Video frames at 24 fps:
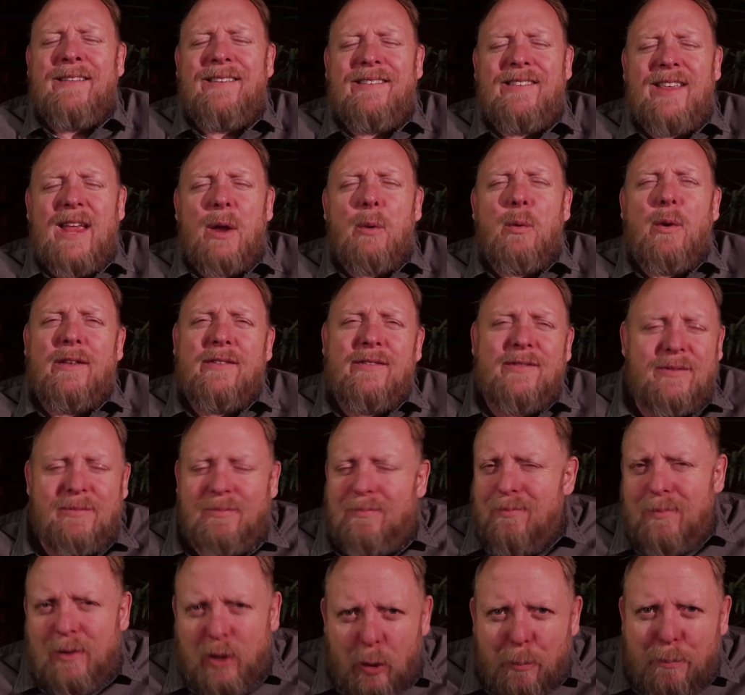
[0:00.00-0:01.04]
to say was
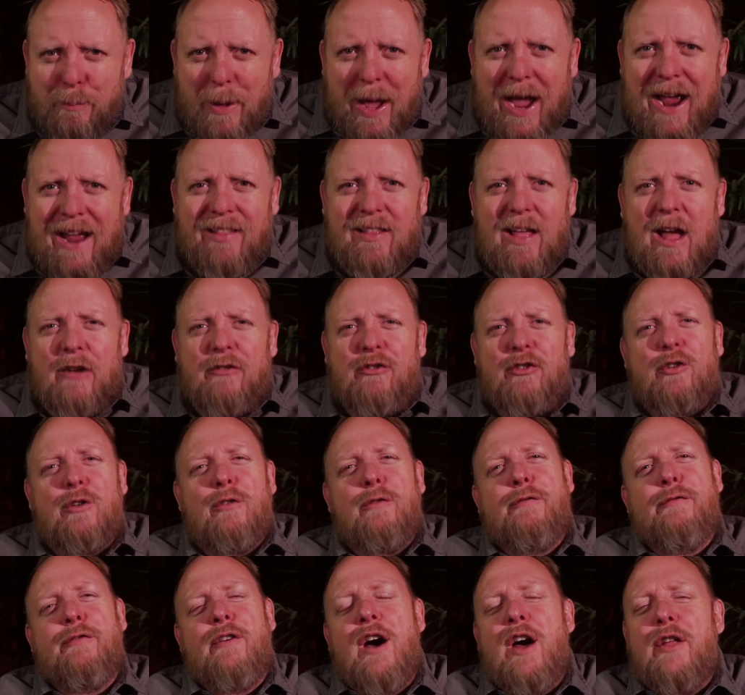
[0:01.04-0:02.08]
your biological
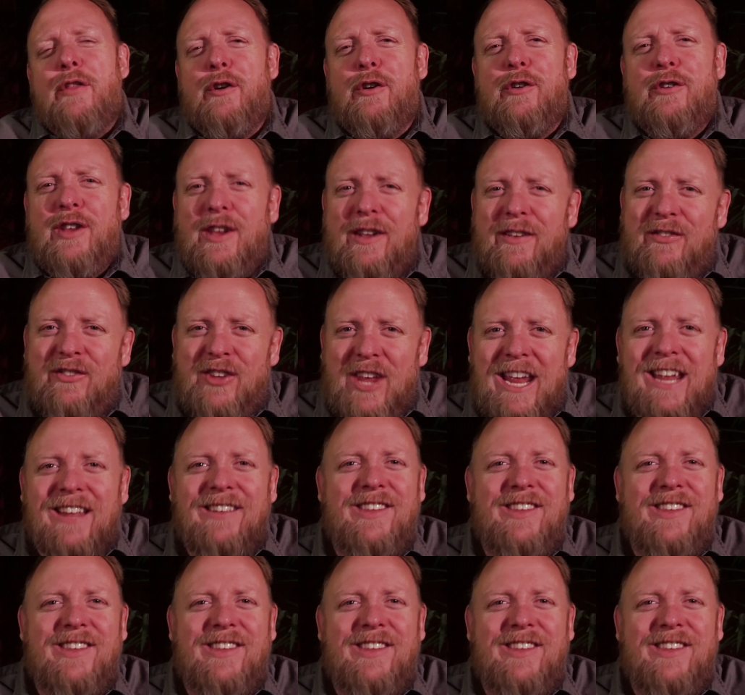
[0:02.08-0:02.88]
father. Do you stay in